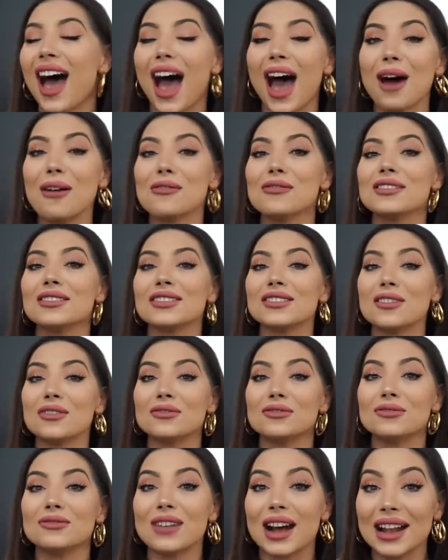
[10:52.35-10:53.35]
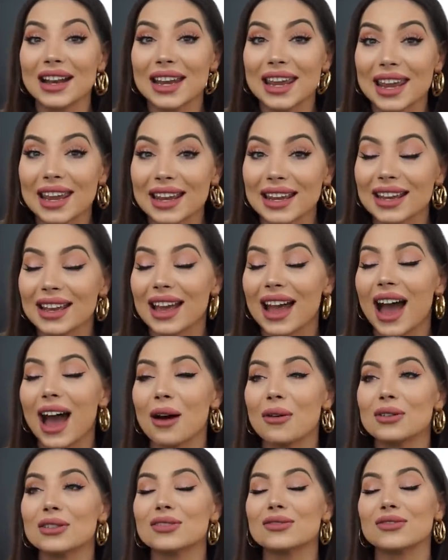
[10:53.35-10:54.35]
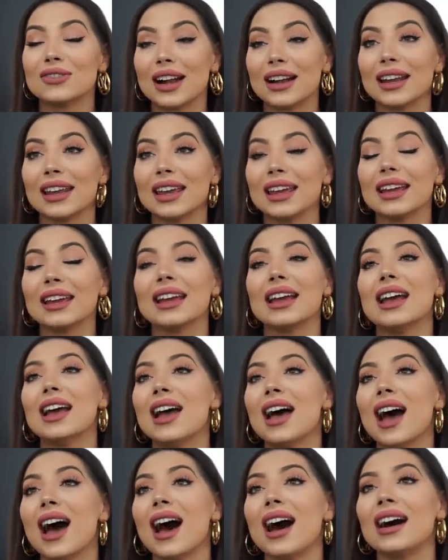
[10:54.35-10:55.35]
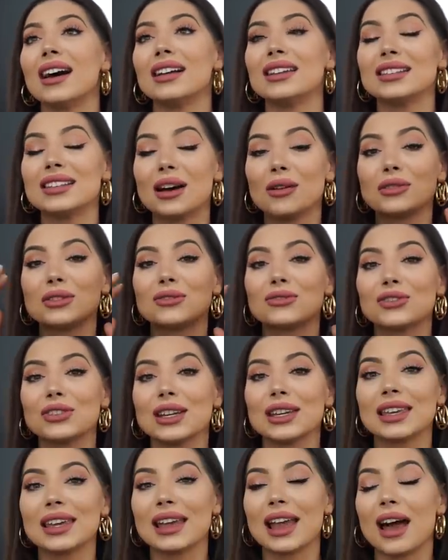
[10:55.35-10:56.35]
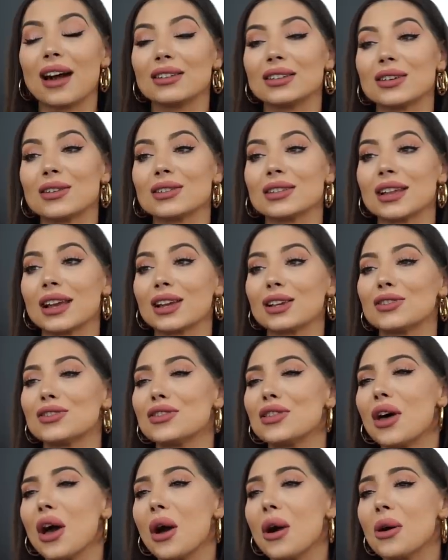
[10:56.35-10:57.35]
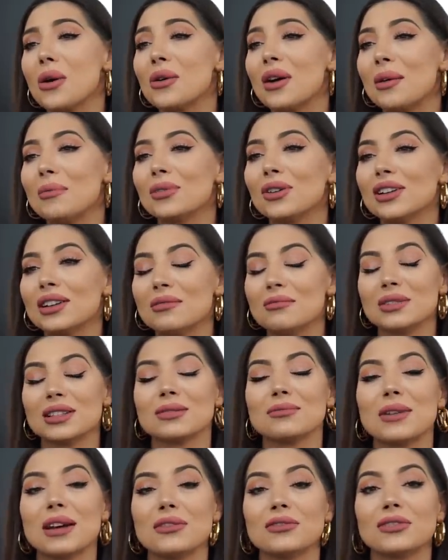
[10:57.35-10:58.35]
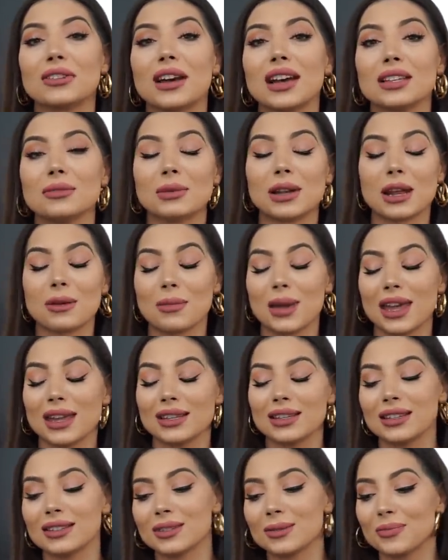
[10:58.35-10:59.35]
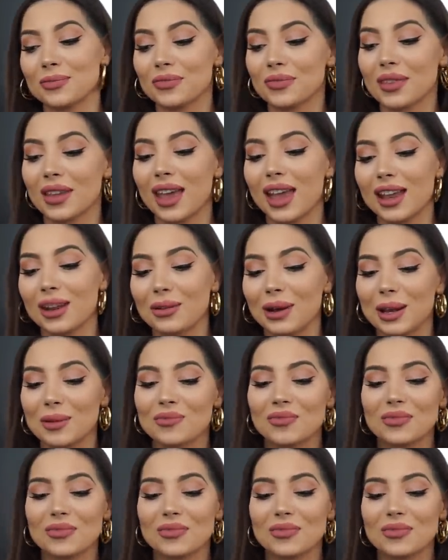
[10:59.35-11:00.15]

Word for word: I was running, I was running and I was freaking out. I was like, no, I'm gonna miss my flight, but I made it. Anyway,